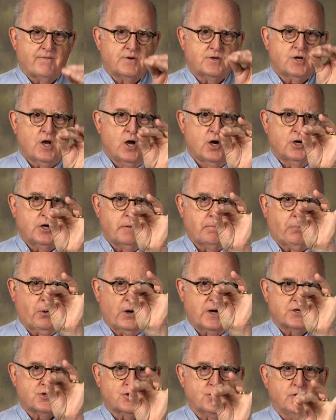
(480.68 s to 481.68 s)
a tongue
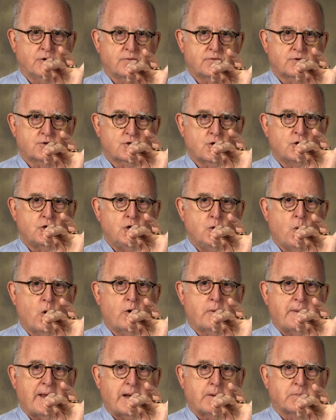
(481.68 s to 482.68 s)
depressor, so you
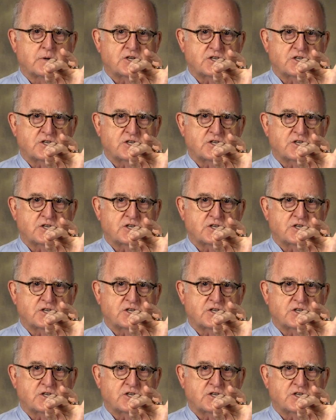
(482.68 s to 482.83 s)
want to be able